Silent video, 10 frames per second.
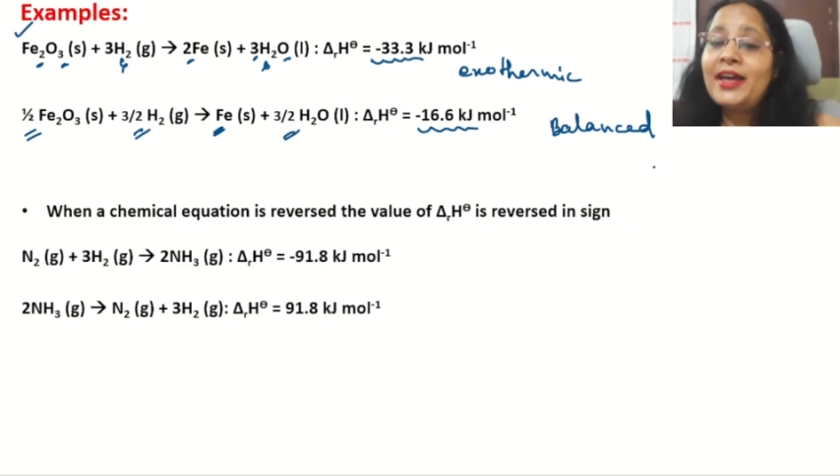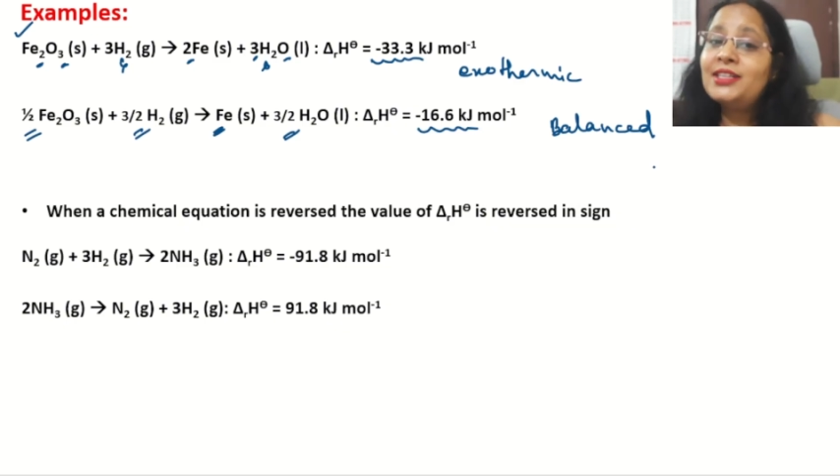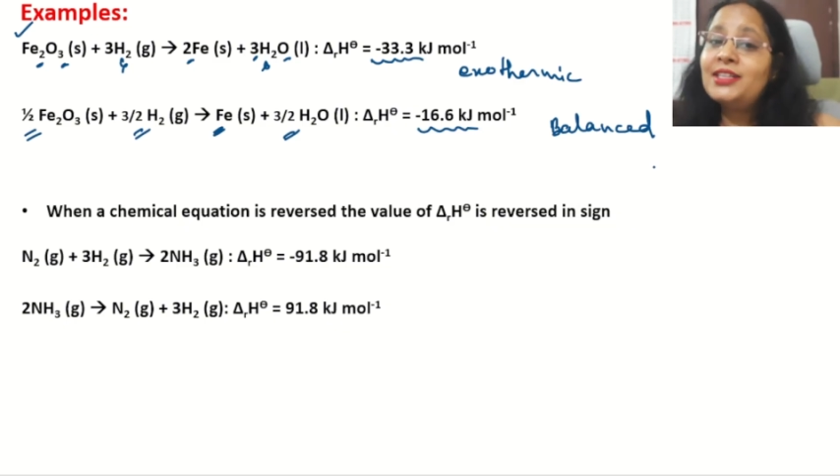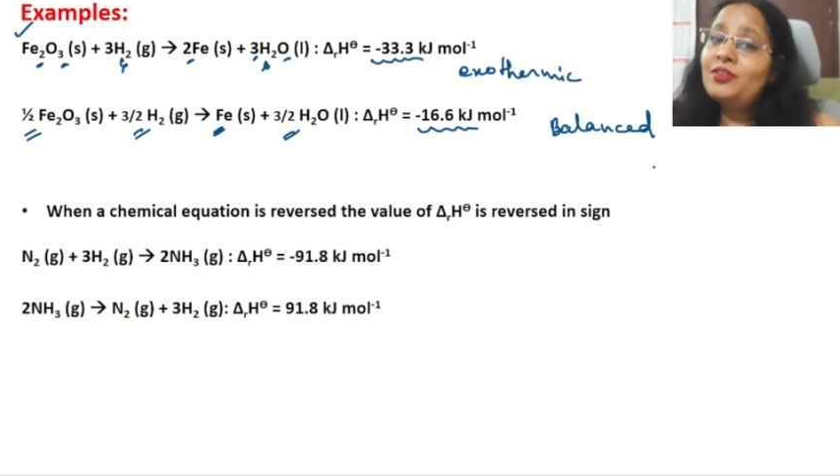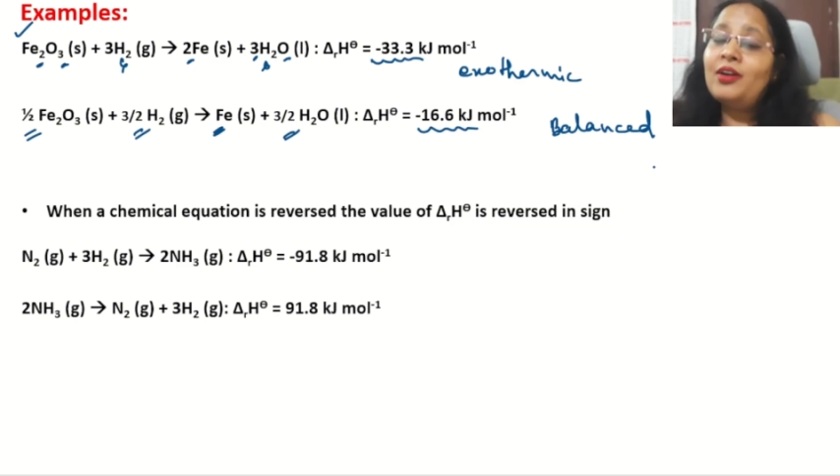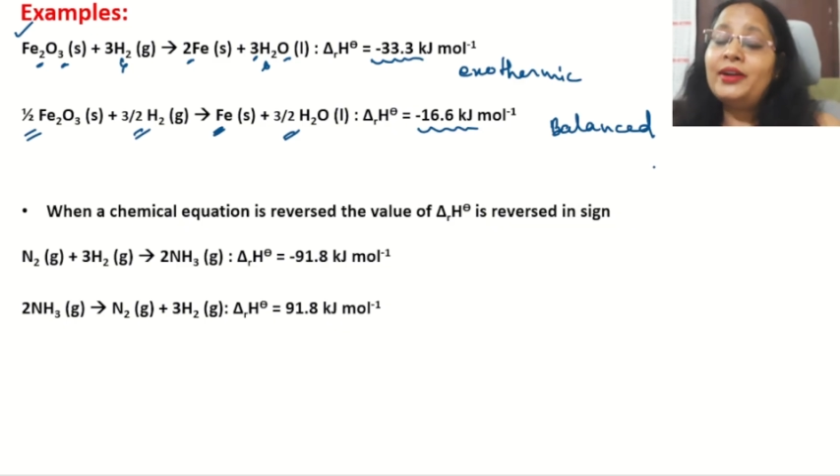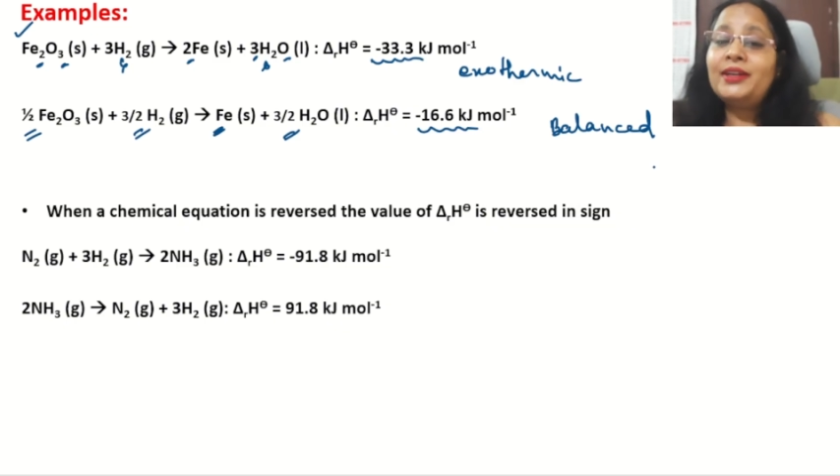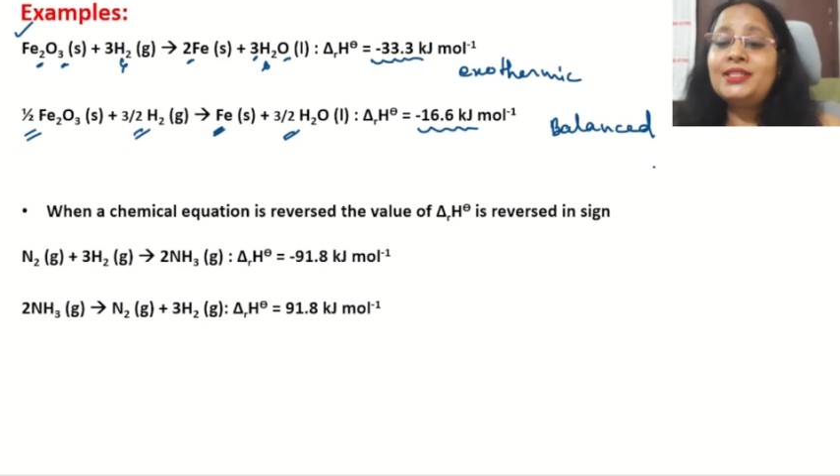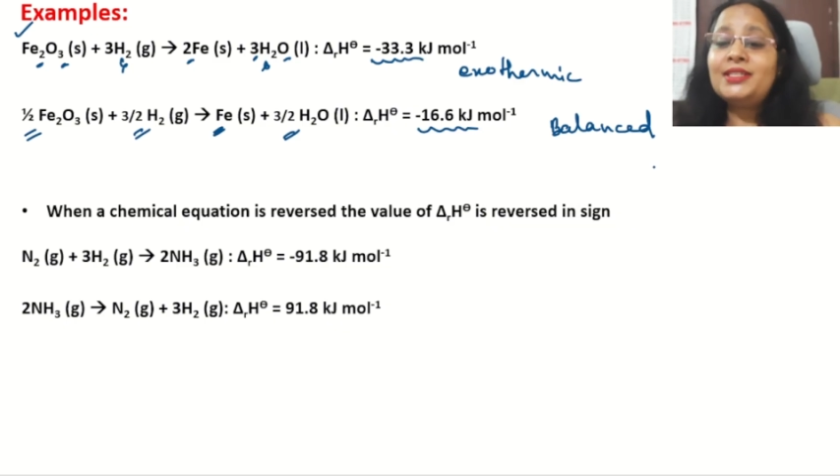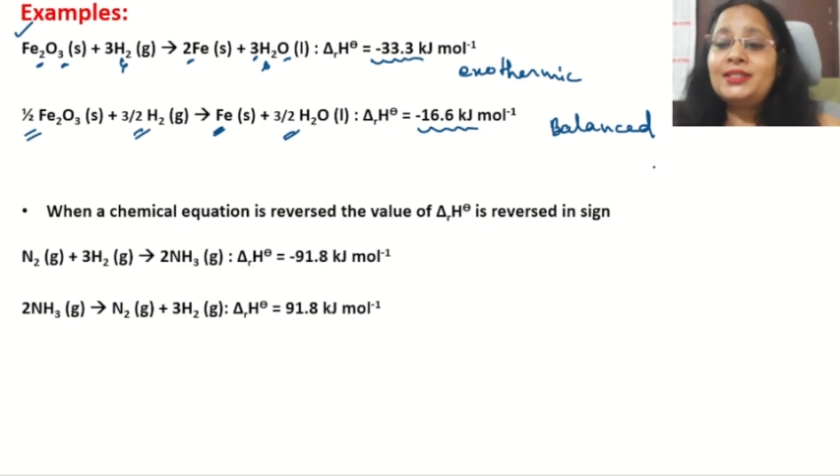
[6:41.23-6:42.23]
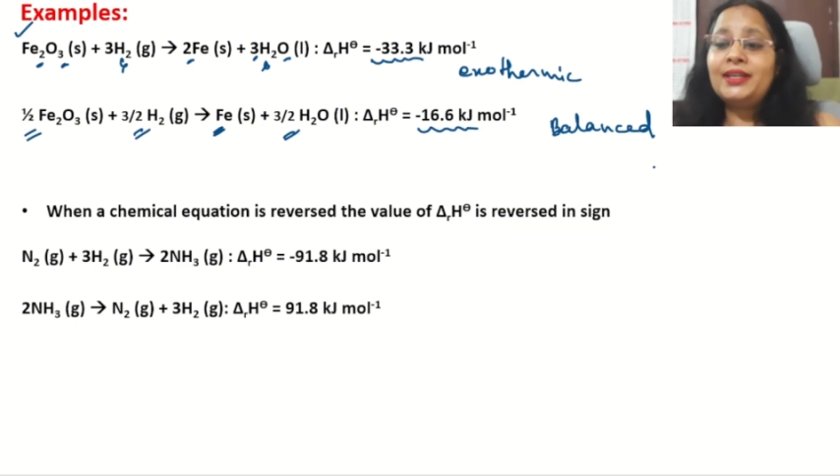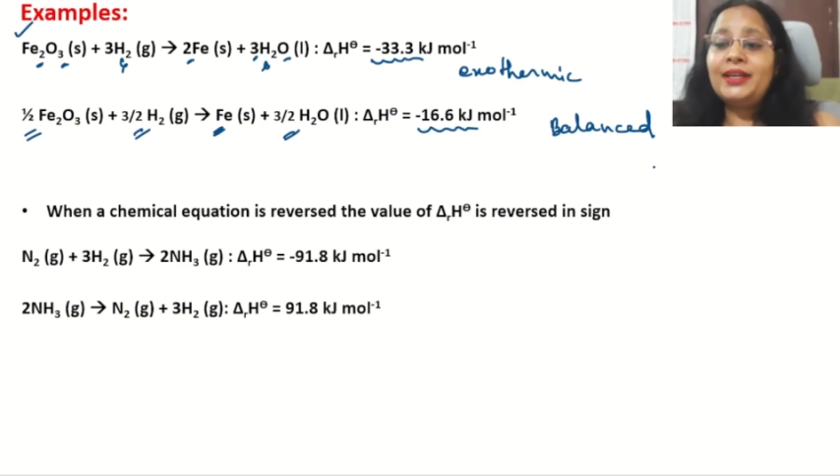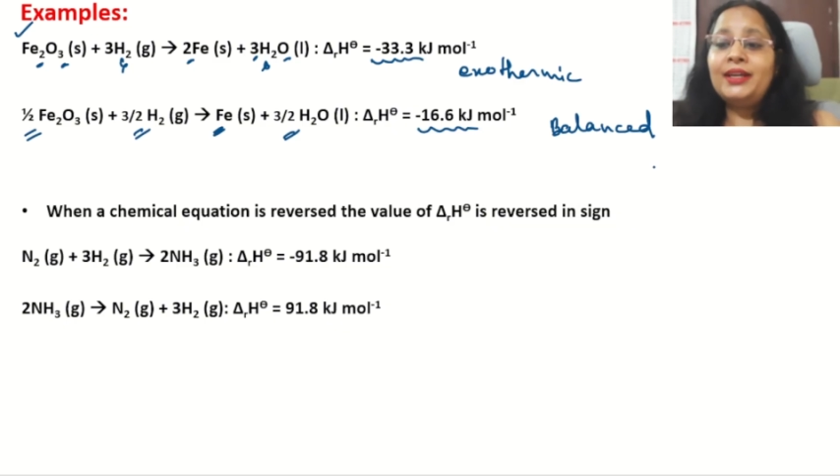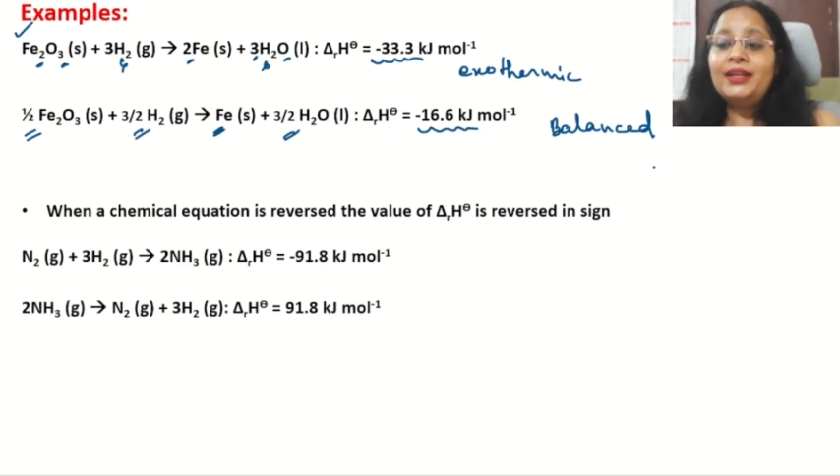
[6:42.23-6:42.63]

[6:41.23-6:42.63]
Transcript: we already studied,